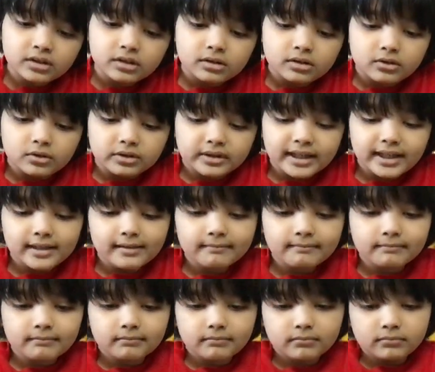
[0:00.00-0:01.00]
Okay?
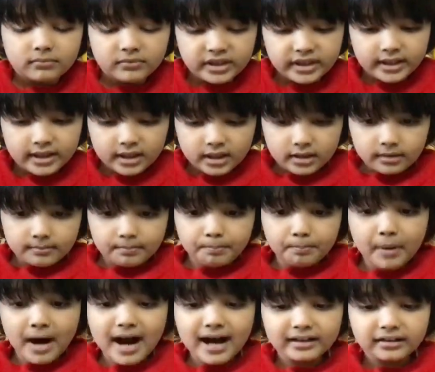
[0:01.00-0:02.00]

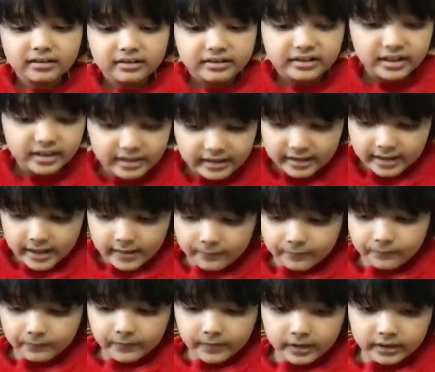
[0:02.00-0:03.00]
But
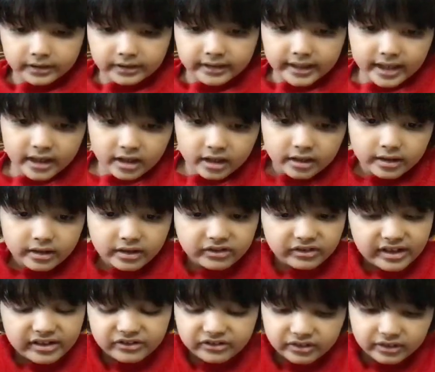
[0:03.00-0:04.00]
if there
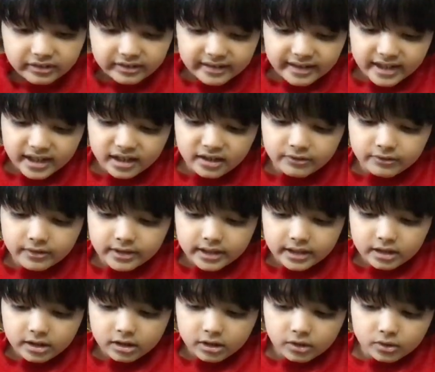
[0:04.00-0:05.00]
is a
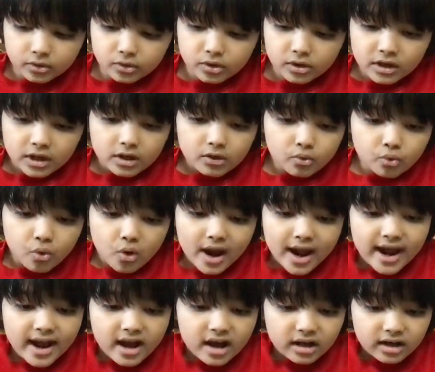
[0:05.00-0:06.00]
scenario
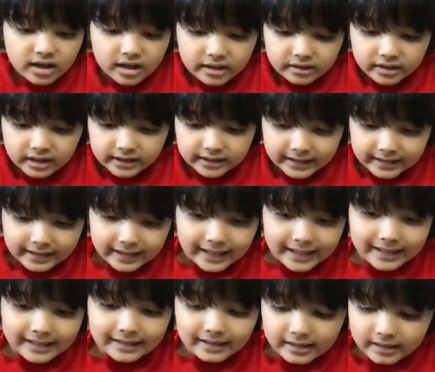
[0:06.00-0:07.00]
where the
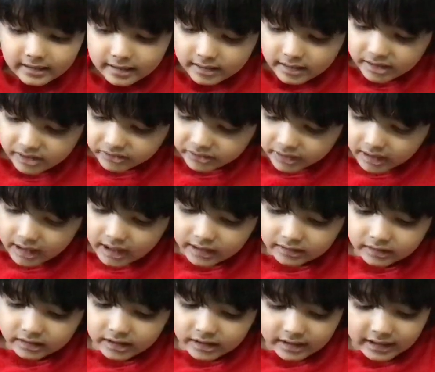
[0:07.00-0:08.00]
king is
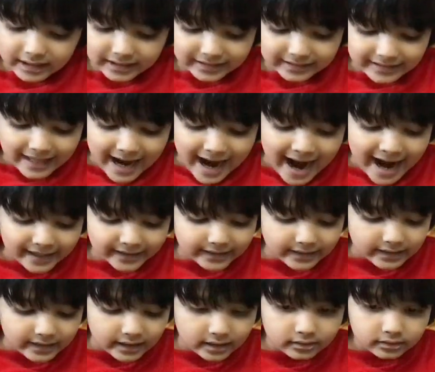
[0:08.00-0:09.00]
under
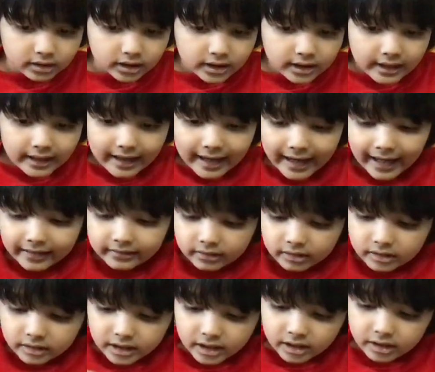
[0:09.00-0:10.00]
attack
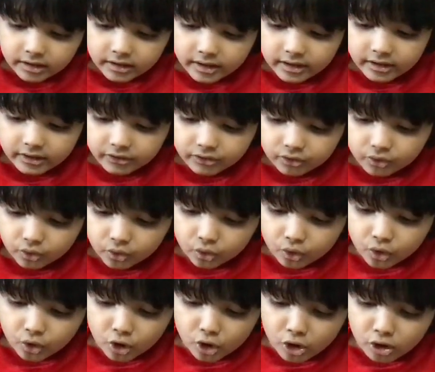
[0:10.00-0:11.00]
and there is
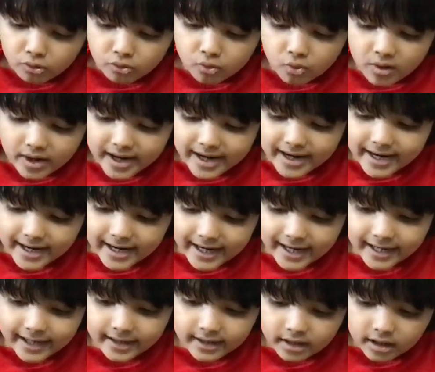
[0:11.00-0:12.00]
no
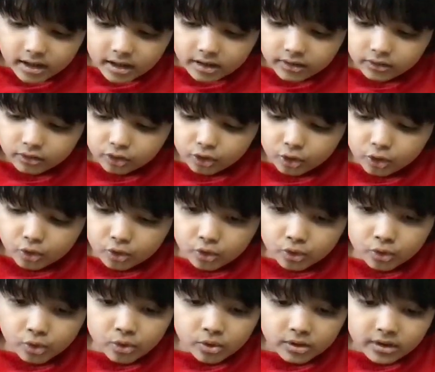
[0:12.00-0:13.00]
way
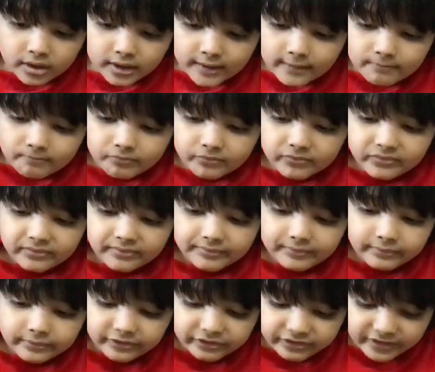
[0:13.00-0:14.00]
to
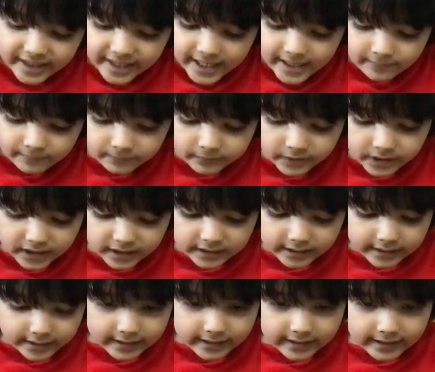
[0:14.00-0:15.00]
save the
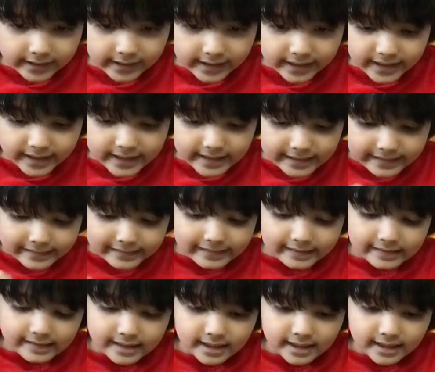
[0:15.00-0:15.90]
king,